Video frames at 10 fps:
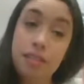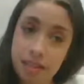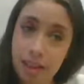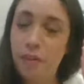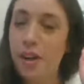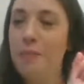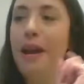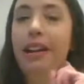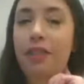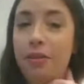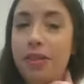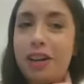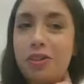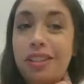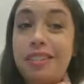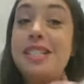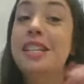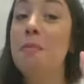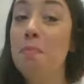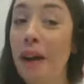it's up for debate if he was actually
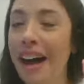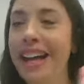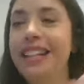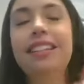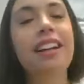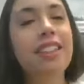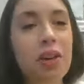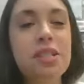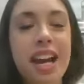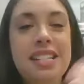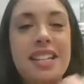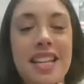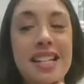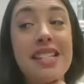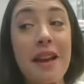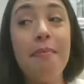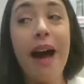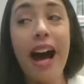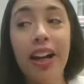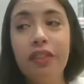listening, but those kinds of things, they
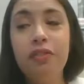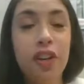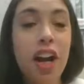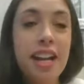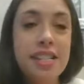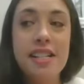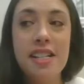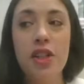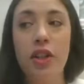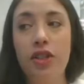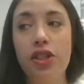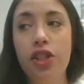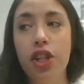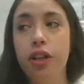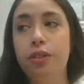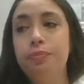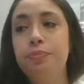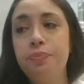matter for us as adults too.